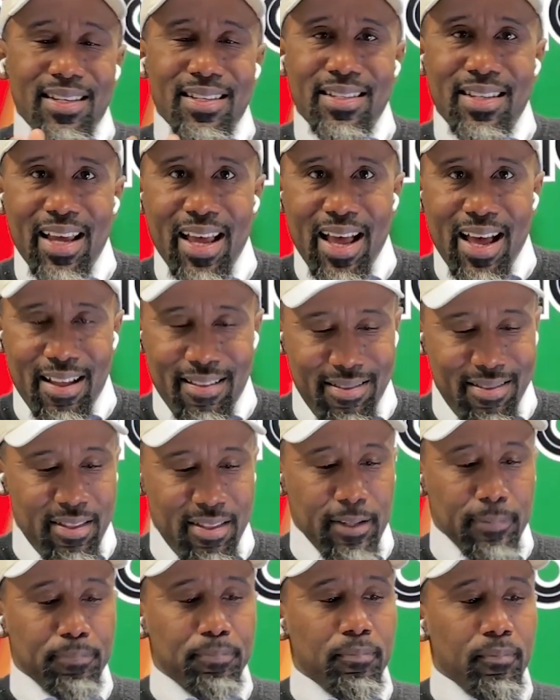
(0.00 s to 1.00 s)

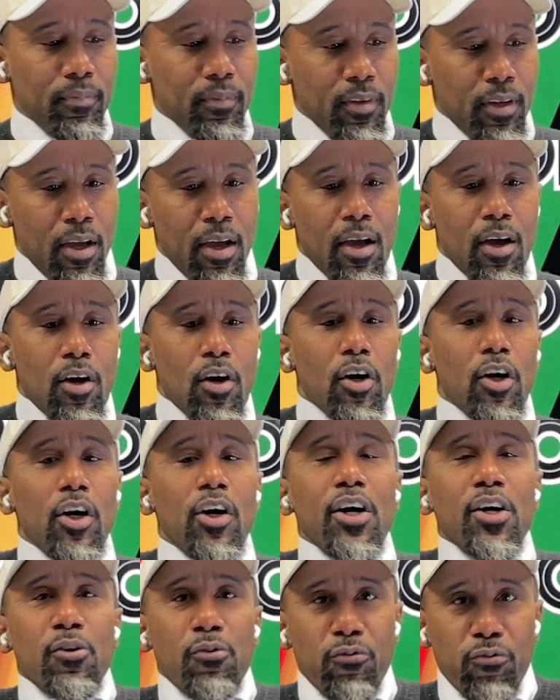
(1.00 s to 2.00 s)
death,
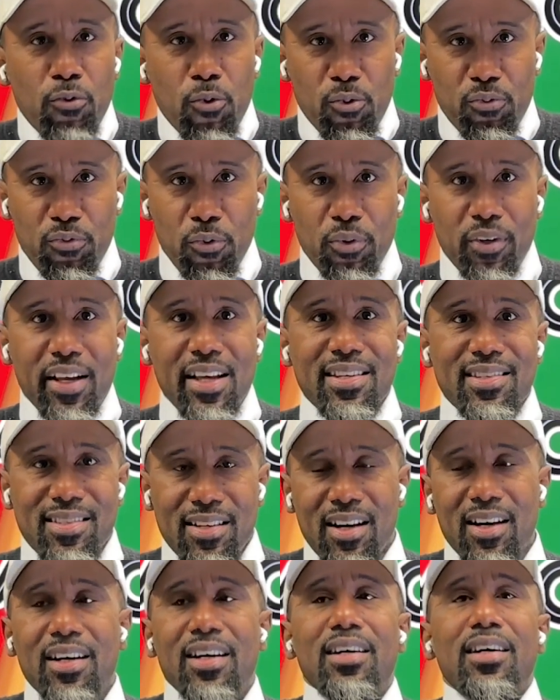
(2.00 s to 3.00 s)

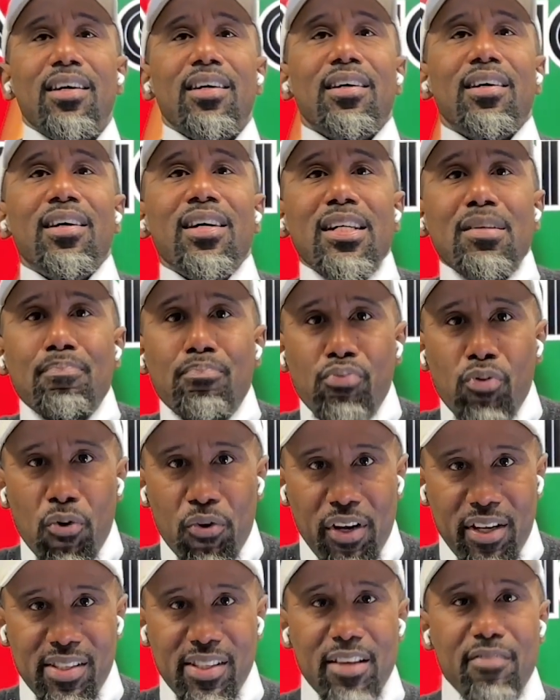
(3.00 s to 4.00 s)
unfruitfulness,
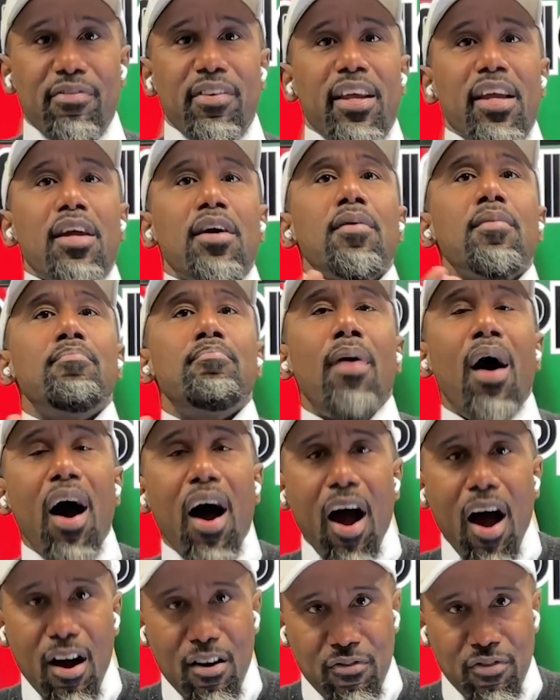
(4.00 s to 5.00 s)
unproductivity,
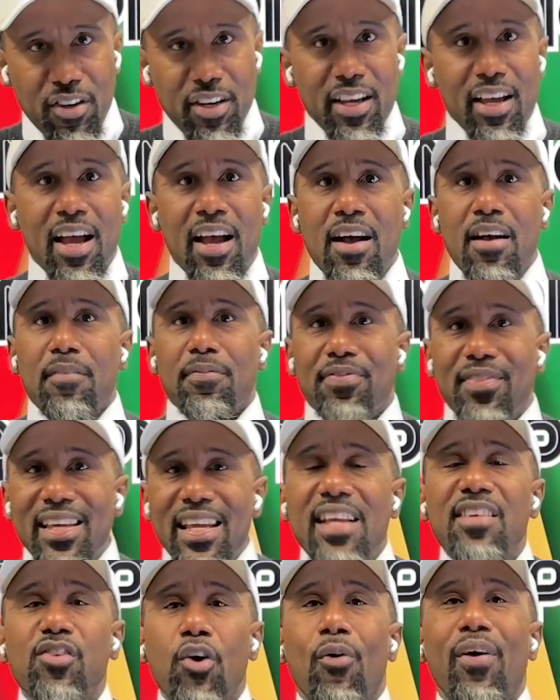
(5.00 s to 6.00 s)
poverty.
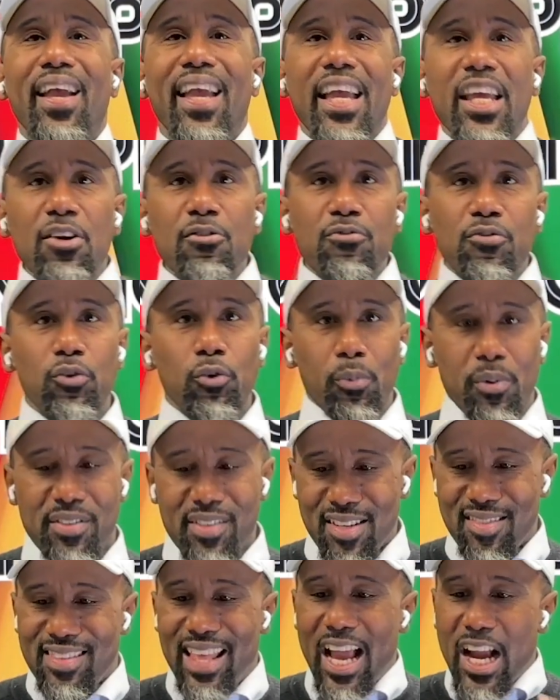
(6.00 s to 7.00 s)
These are
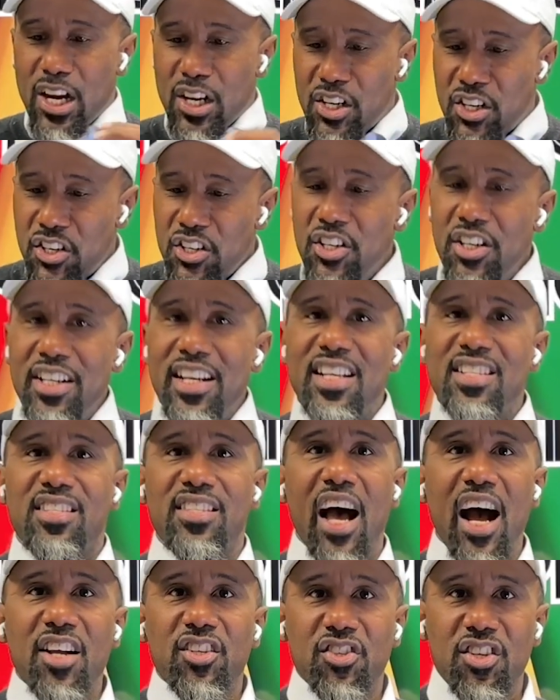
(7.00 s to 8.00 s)
influences that good is
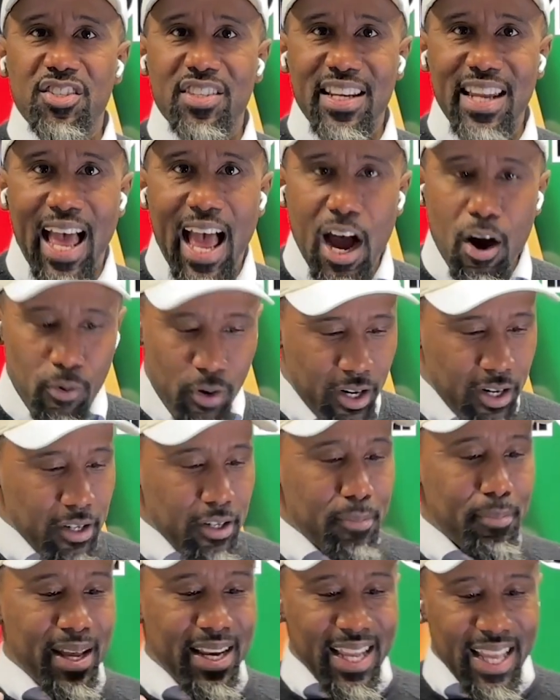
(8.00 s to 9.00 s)
not just an
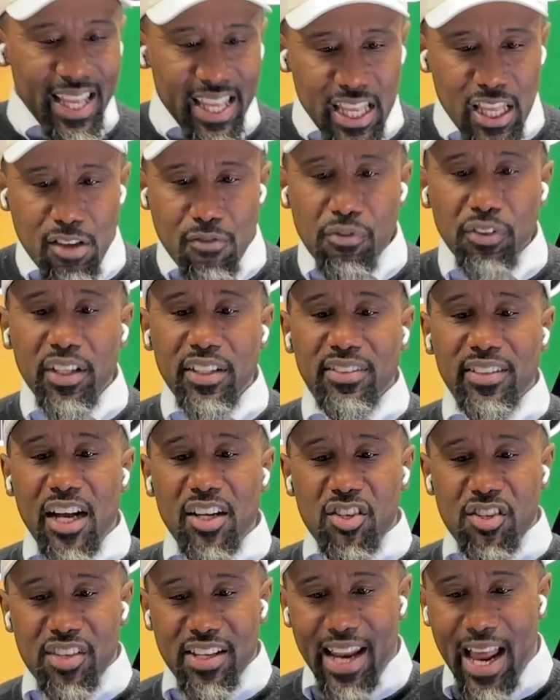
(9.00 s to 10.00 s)
outcome and evil is
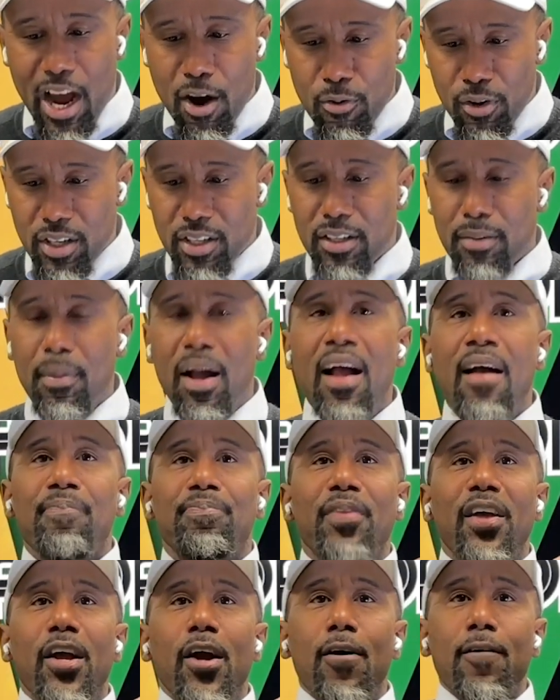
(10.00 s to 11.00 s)
not just an outcome.
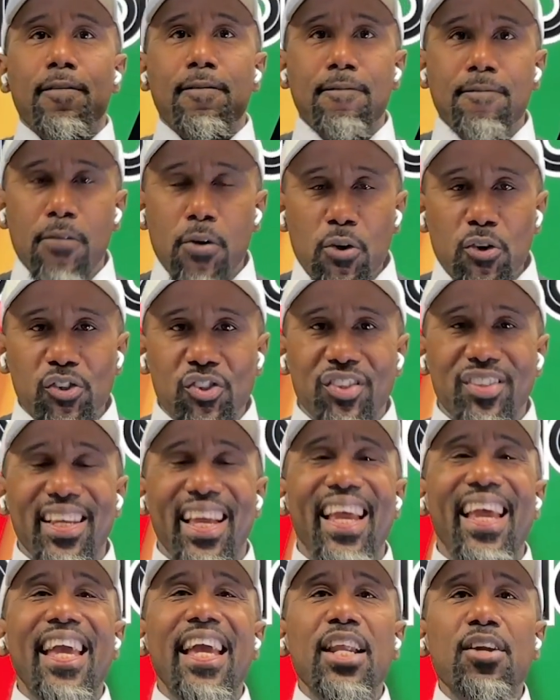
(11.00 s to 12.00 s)
They are first
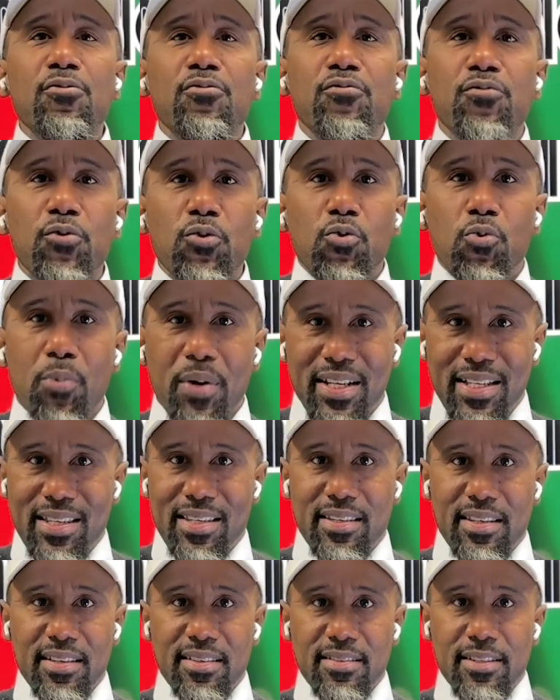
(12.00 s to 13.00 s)

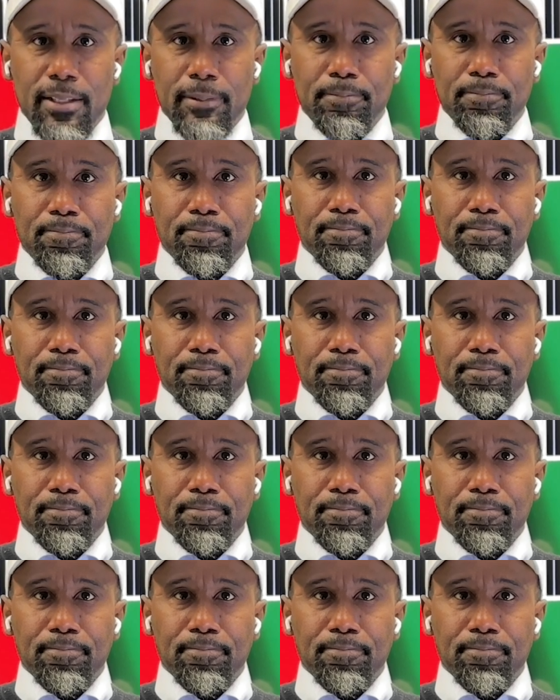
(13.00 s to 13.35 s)
influences,